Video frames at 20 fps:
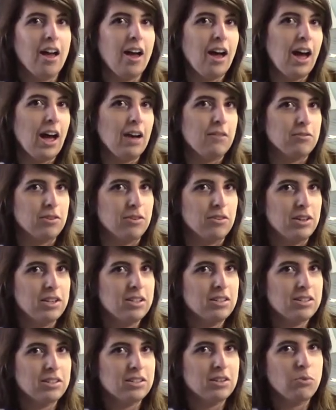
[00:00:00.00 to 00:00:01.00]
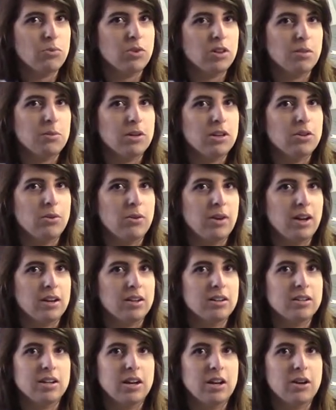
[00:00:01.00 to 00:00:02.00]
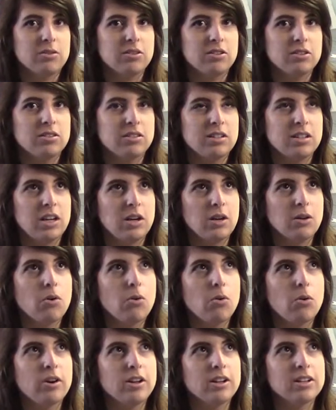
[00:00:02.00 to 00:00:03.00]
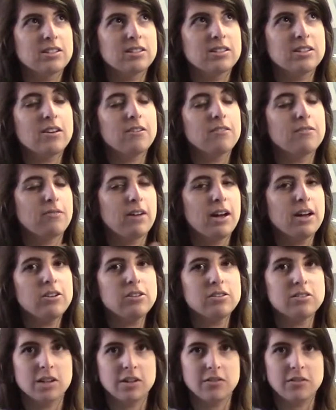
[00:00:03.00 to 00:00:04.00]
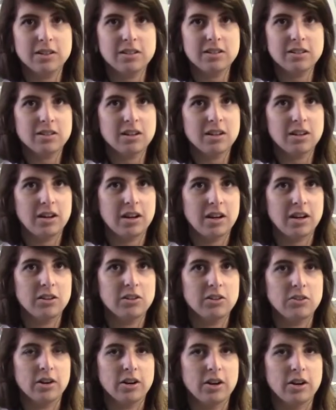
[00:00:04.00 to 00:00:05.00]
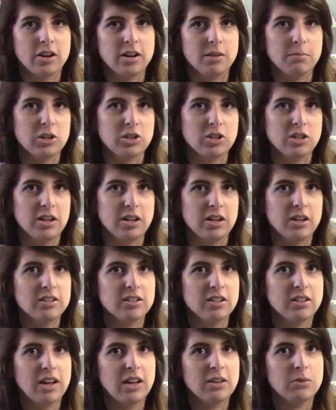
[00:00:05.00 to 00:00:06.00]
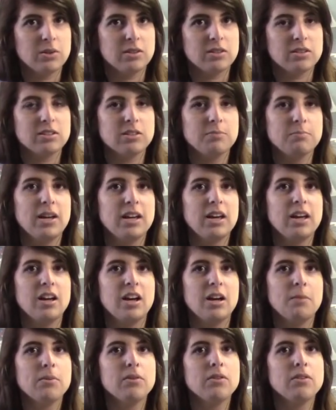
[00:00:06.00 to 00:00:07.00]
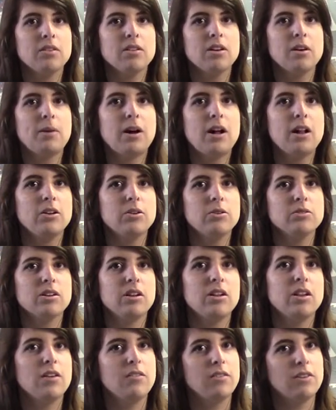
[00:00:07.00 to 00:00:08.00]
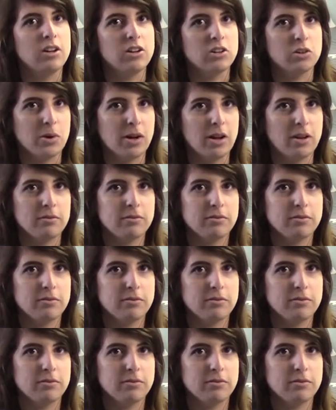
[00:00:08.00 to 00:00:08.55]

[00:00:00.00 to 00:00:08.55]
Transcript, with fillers: After this, we'll be going down to see Hornet's final service uh, during her commission years, and that was picking up Apollos eleven and twelve.